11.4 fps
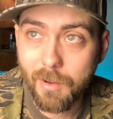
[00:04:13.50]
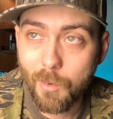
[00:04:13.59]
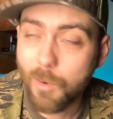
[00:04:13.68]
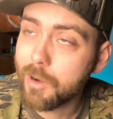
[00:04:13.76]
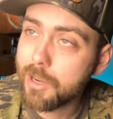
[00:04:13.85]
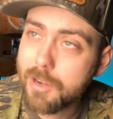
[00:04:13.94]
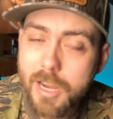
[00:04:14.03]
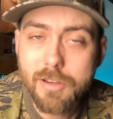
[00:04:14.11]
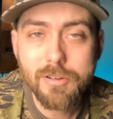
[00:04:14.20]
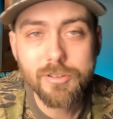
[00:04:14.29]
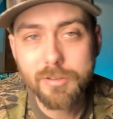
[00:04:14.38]
what do you
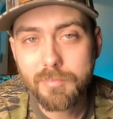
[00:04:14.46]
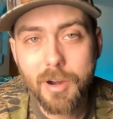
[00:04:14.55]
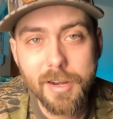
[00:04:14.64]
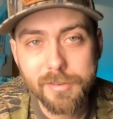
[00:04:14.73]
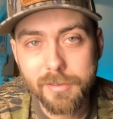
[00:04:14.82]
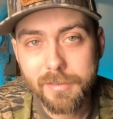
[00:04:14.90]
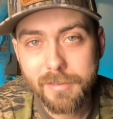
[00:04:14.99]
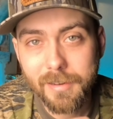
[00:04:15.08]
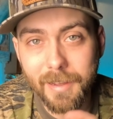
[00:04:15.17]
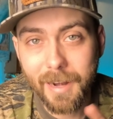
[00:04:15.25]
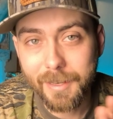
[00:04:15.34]
need in a suppressor?
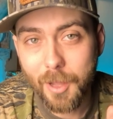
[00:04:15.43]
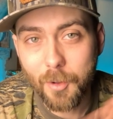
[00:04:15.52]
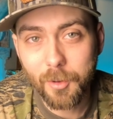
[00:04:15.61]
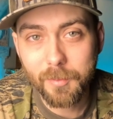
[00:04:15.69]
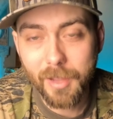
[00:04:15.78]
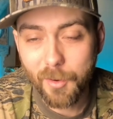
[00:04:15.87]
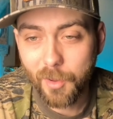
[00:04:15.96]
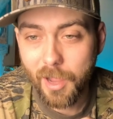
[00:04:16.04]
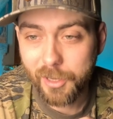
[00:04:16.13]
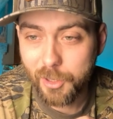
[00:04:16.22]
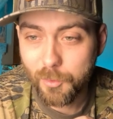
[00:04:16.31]
And I told them, they were
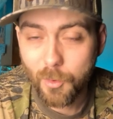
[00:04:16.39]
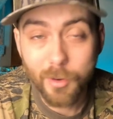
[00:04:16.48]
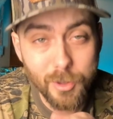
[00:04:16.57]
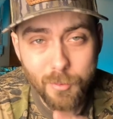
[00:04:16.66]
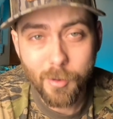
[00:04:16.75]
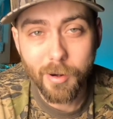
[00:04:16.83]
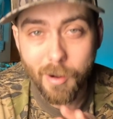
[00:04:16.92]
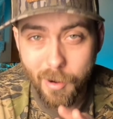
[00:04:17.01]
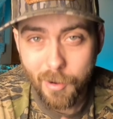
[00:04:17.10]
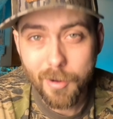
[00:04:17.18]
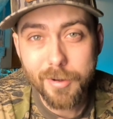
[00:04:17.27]
like, you want a
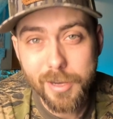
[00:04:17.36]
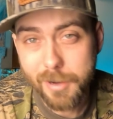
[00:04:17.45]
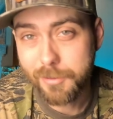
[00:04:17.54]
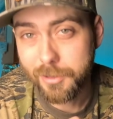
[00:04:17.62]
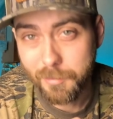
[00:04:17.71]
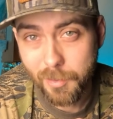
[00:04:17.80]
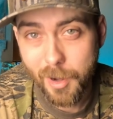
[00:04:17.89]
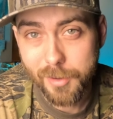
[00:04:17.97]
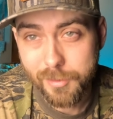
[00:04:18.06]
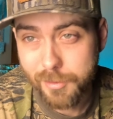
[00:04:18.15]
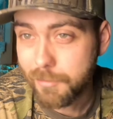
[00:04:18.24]
hard use
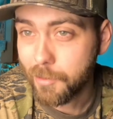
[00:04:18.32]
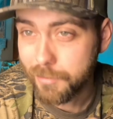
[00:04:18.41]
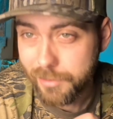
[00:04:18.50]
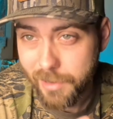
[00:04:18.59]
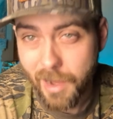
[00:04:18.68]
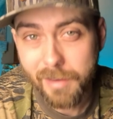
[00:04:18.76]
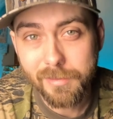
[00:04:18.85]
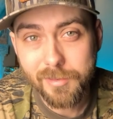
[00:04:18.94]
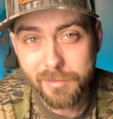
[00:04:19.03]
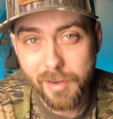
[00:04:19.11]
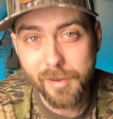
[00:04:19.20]
suppressor. You want
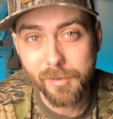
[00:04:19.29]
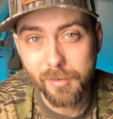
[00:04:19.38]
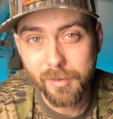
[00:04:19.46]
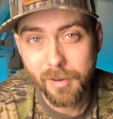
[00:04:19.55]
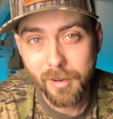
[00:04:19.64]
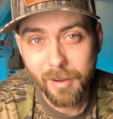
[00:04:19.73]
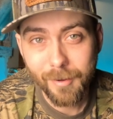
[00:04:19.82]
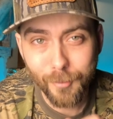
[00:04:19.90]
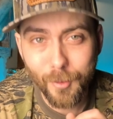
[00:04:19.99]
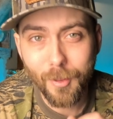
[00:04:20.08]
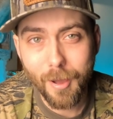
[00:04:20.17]
stainless steel,
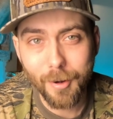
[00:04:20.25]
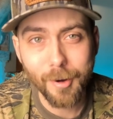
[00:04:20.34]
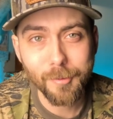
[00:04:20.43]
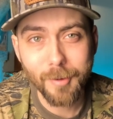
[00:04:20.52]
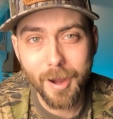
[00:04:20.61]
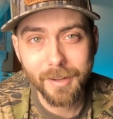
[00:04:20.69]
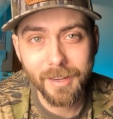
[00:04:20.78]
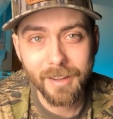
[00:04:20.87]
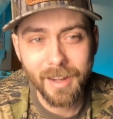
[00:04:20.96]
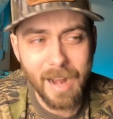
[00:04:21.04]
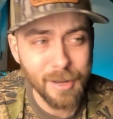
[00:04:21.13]
full auto
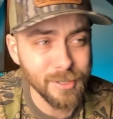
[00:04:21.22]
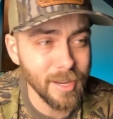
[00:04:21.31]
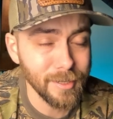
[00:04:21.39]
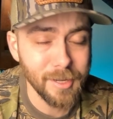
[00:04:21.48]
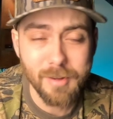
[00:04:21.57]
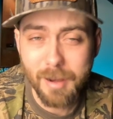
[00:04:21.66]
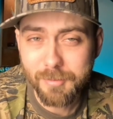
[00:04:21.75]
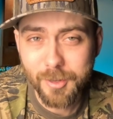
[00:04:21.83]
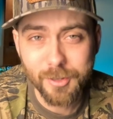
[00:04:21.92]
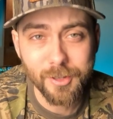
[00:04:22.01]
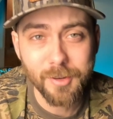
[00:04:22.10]
rated. And I was like, dude, I'm
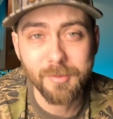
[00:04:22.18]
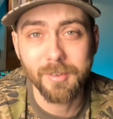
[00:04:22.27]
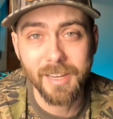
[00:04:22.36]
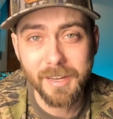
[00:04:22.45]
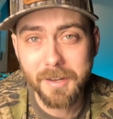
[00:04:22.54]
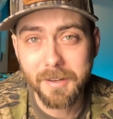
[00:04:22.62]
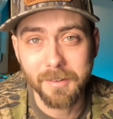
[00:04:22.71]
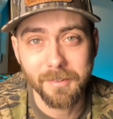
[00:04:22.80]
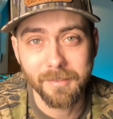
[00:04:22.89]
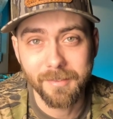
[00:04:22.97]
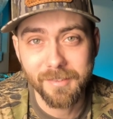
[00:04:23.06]
just shooting
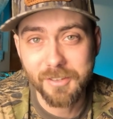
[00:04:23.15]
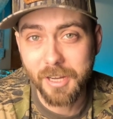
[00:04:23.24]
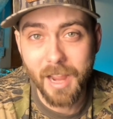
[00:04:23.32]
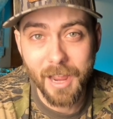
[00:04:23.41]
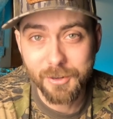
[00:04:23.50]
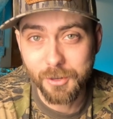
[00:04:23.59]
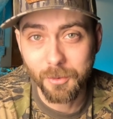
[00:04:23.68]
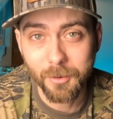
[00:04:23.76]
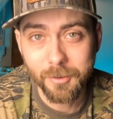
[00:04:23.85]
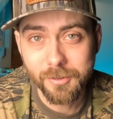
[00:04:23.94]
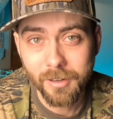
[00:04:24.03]
deer, G.I.
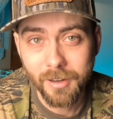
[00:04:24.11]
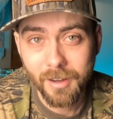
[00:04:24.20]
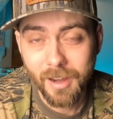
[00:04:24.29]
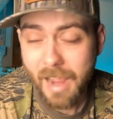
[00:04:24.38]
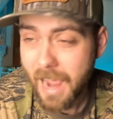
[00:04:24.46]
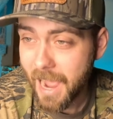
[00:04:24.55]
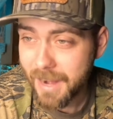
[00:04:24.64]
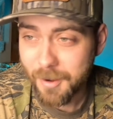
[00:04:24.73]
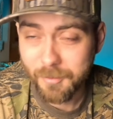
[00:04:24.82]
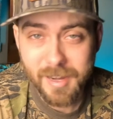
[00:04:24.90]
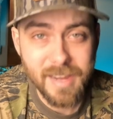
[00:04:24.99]
George. I
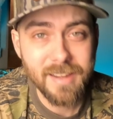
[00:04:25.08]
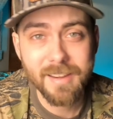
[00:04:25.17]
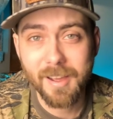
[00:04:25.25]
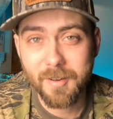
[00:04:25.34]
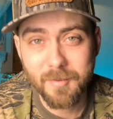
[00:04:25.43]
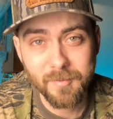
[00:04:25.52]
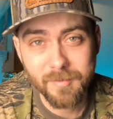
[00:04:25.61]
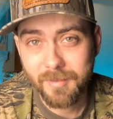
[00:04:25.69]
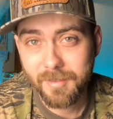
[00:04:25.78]
don't need no